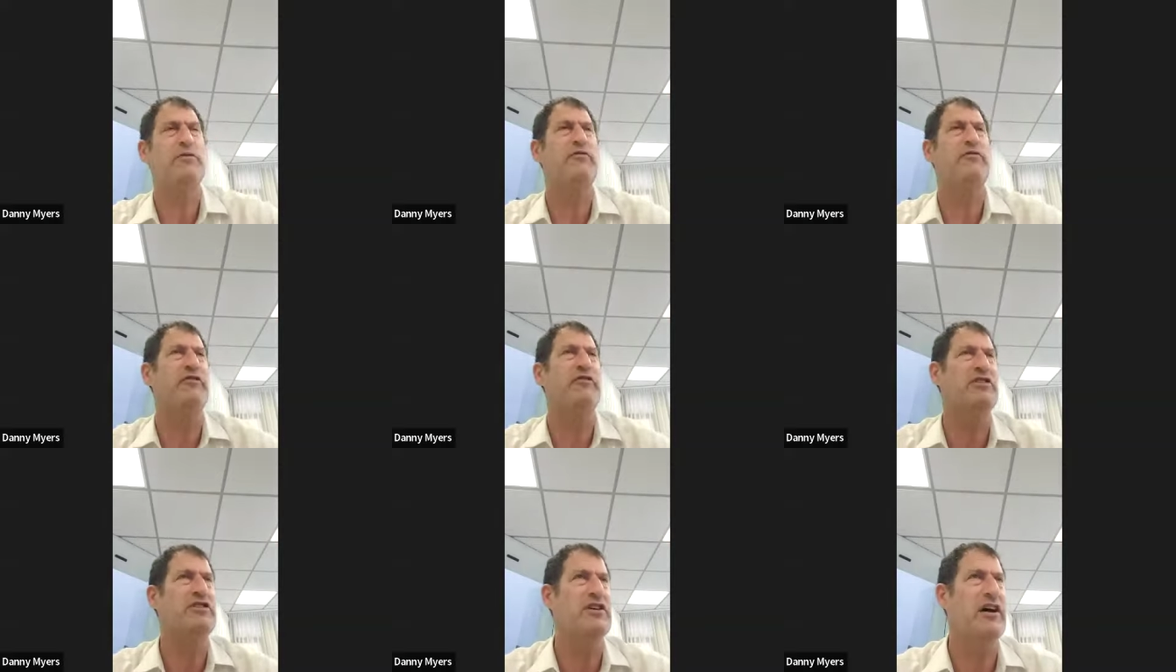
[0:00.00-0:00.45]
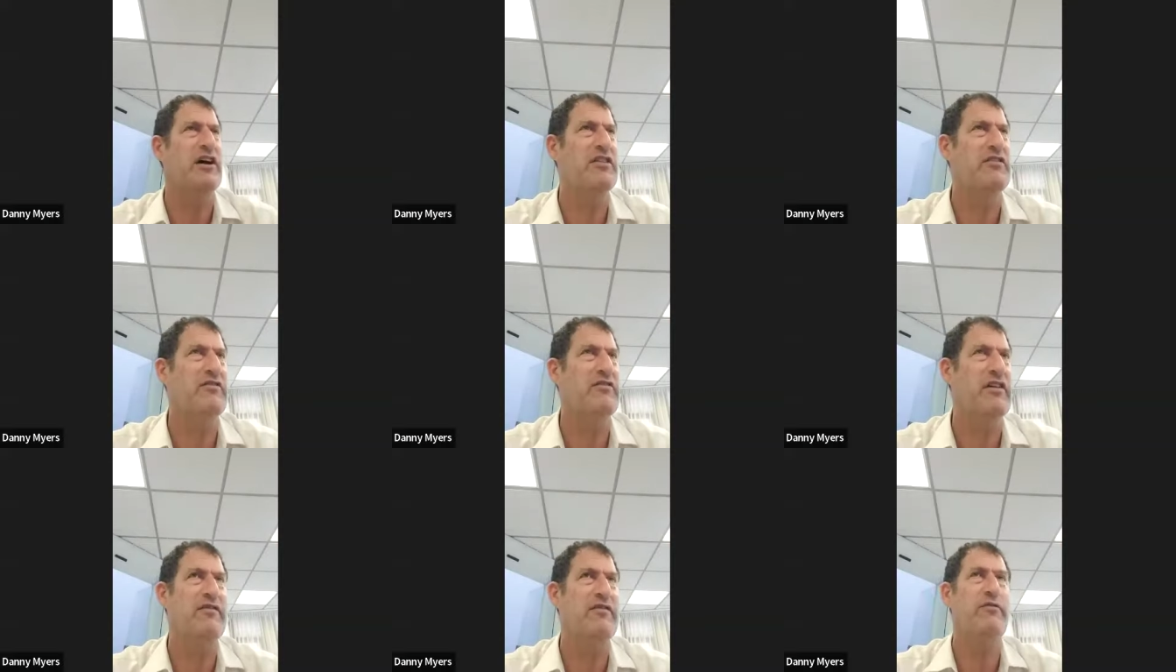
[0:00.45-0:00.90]
for each
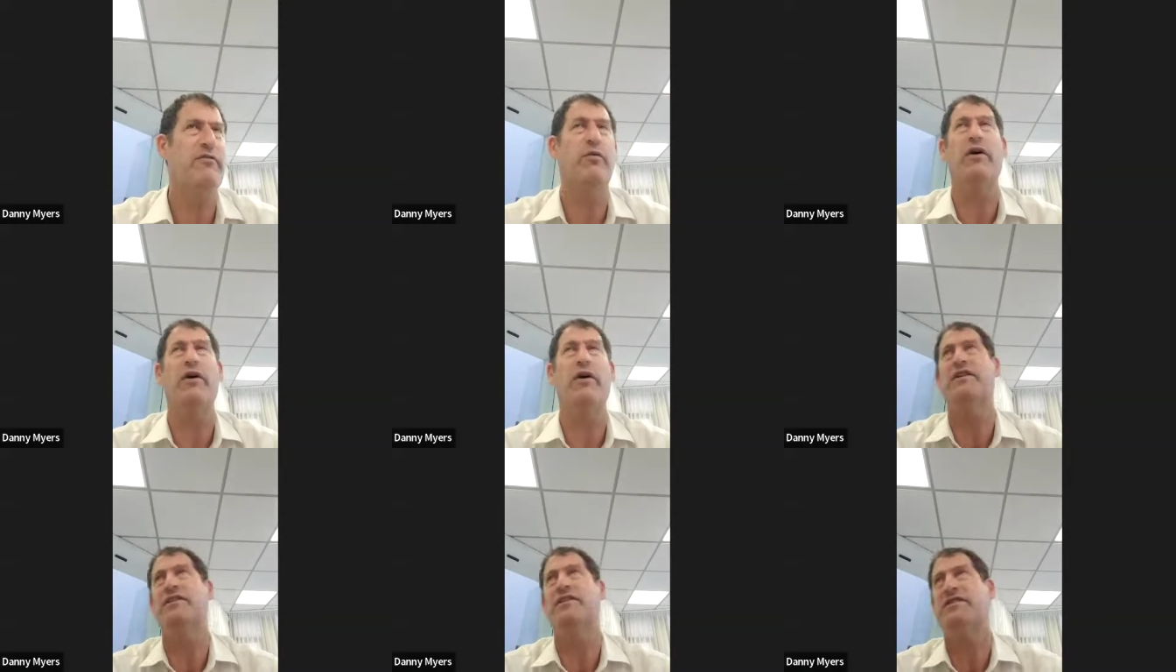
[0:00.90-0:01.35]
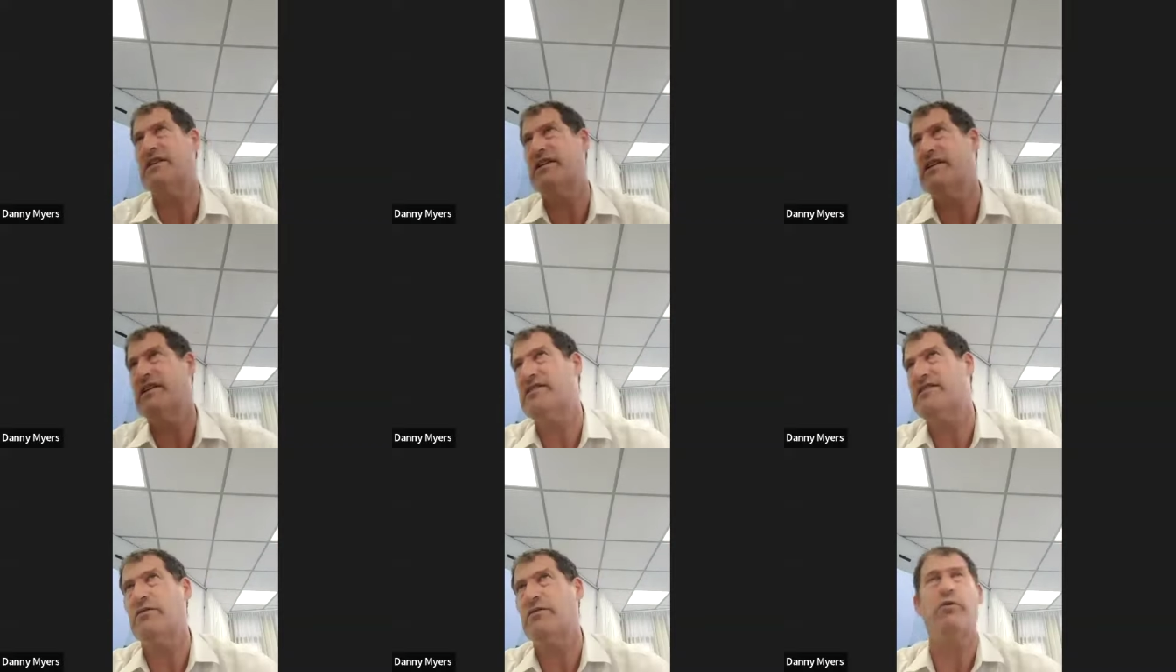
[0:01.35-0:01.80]
other, and if one
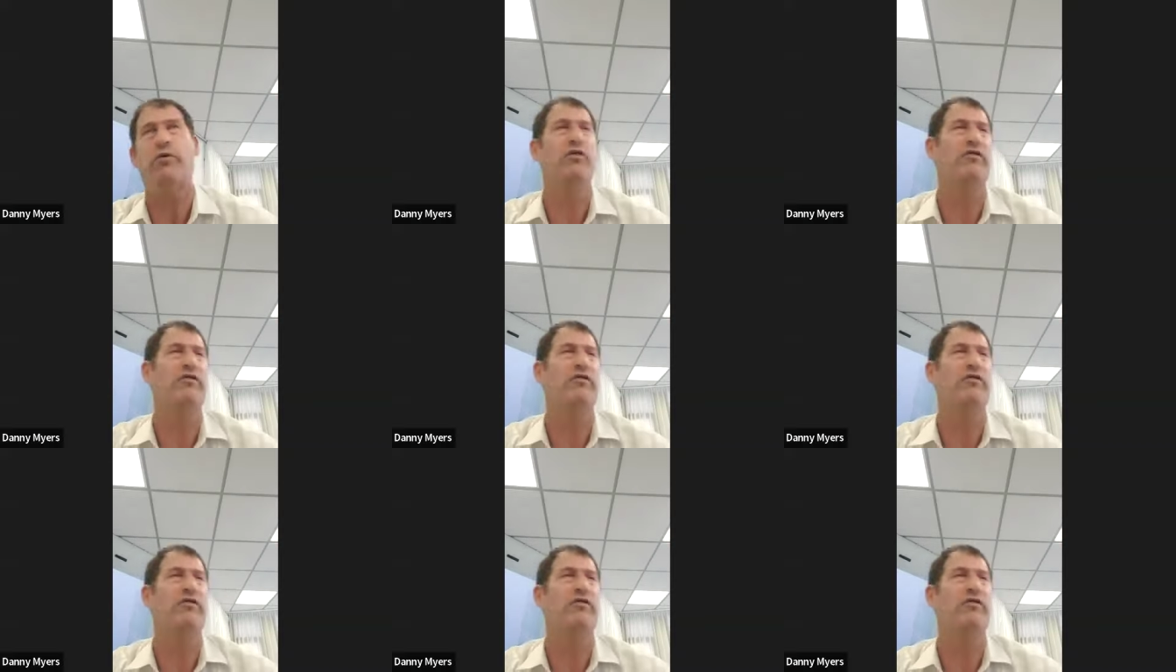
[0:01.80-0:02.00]
sins, and we're all